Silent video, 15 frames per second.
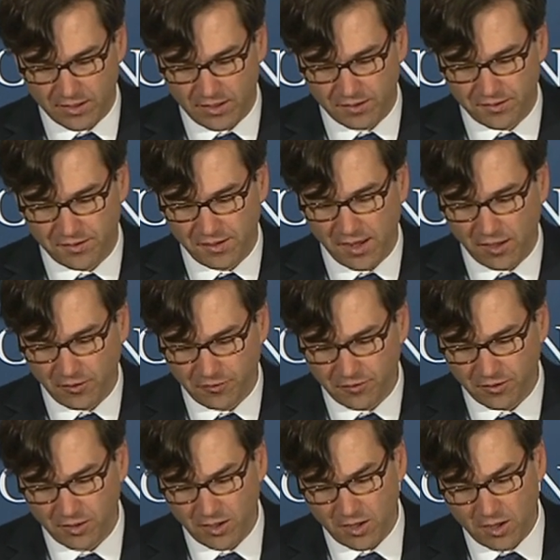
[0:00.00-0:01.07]

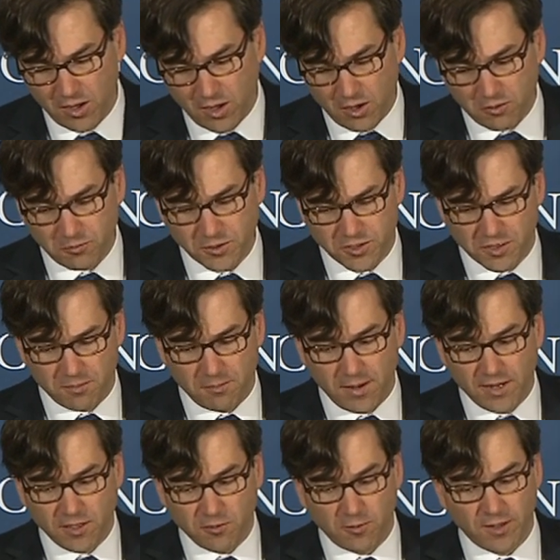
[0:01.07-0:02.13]
itself, which in
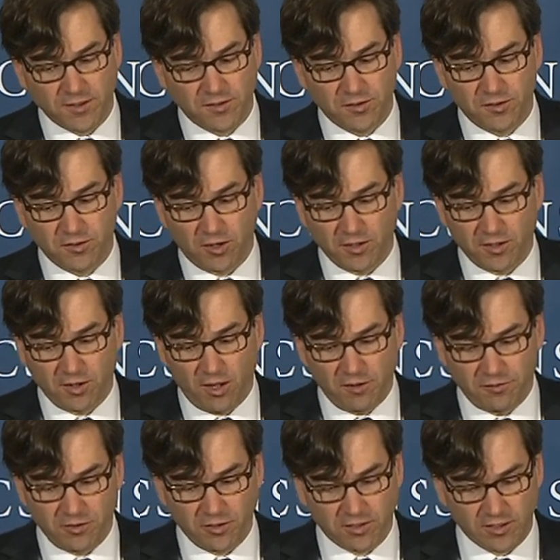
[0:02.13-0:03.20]
many ways started
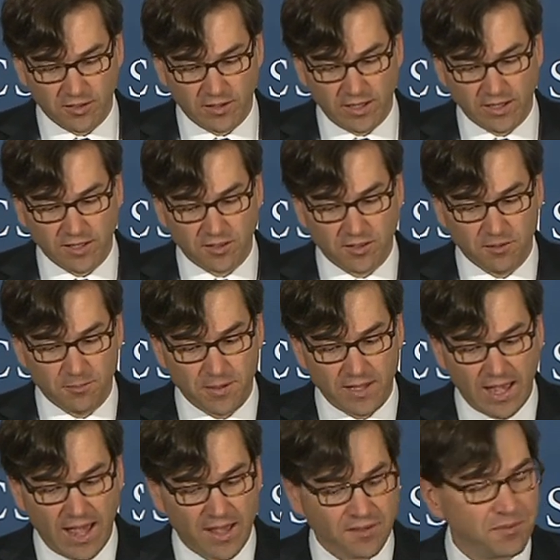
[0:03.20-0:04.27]
off looking like it could
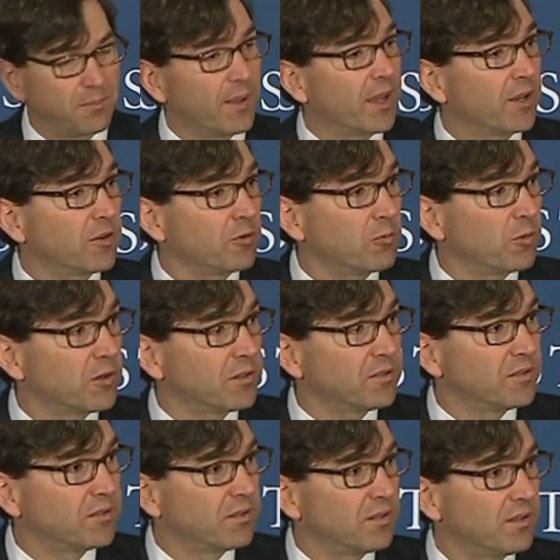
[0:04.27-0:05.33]
be as bad or
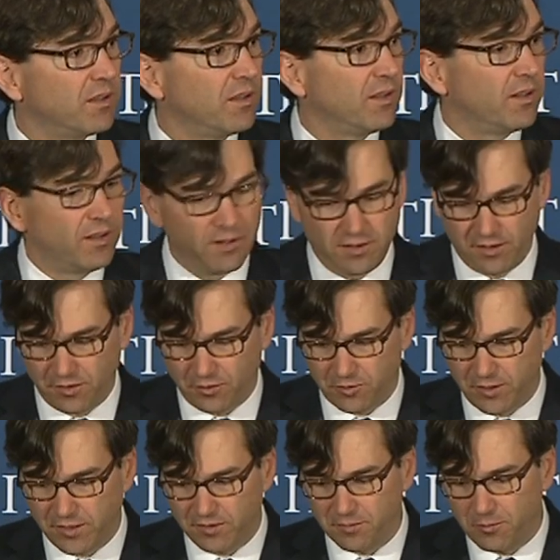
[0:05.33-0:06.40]
worse than the
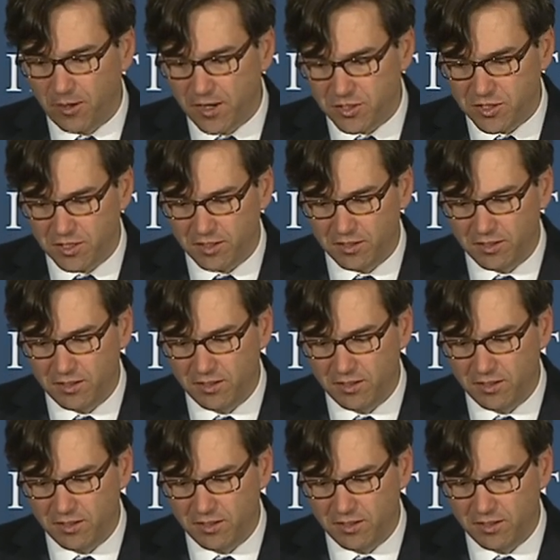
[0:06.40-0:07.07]
Great Depression.